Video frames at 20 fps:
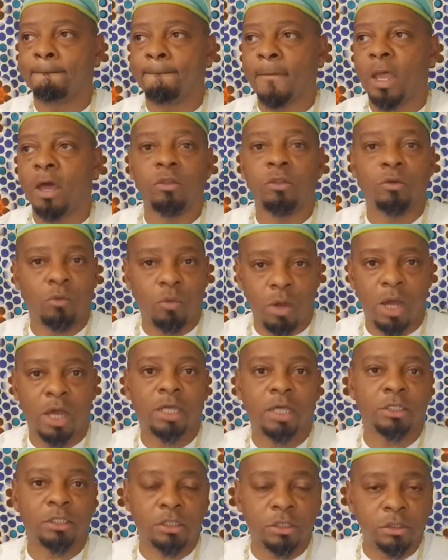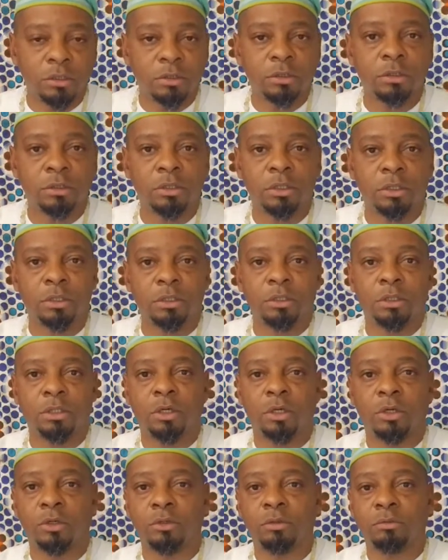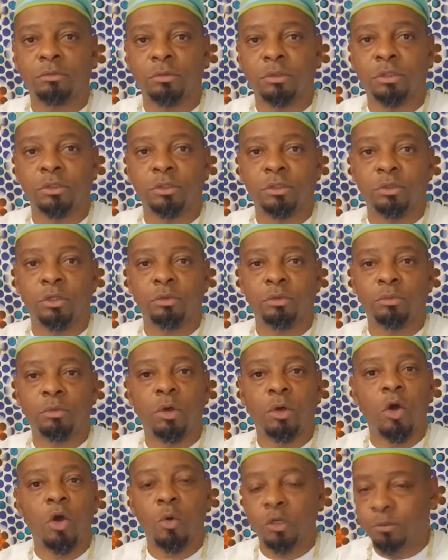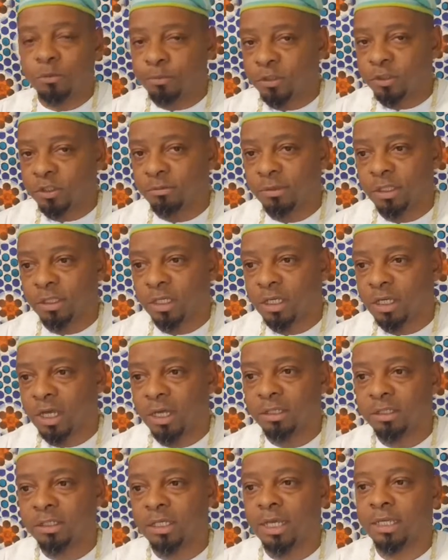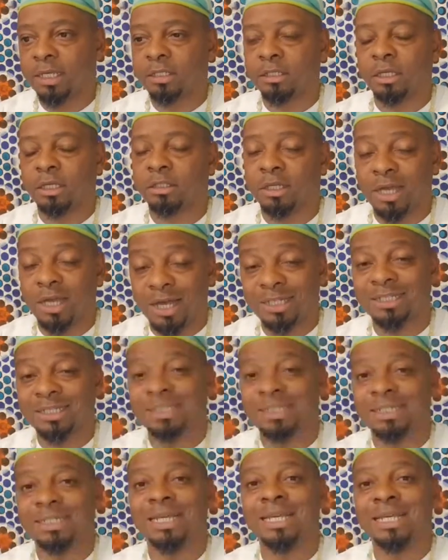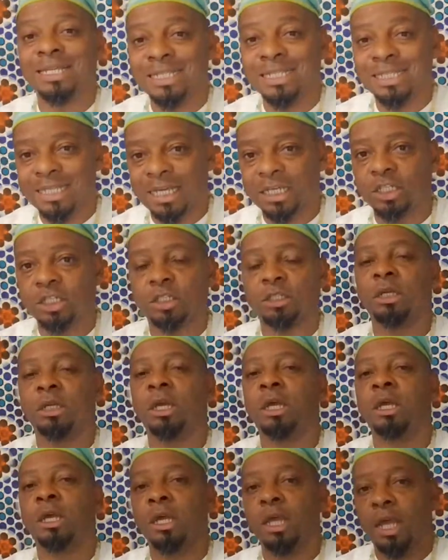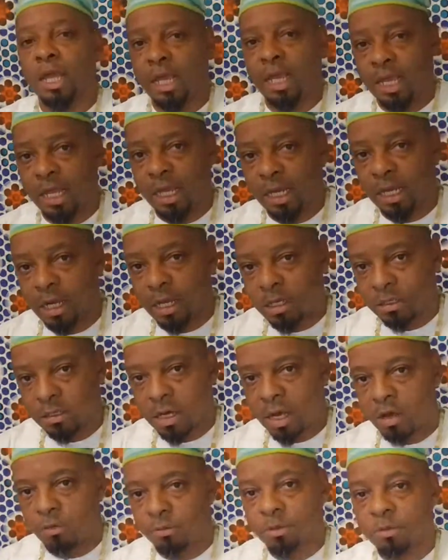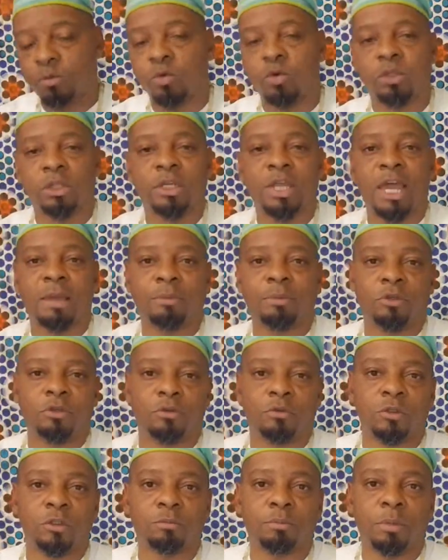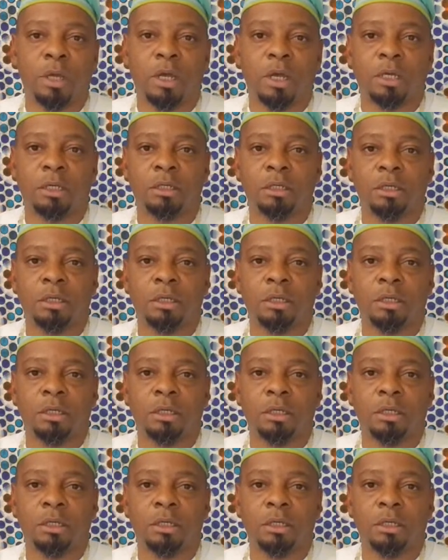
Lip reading: otherwise, you can always put them in the content section, and I'll be more than happy to respond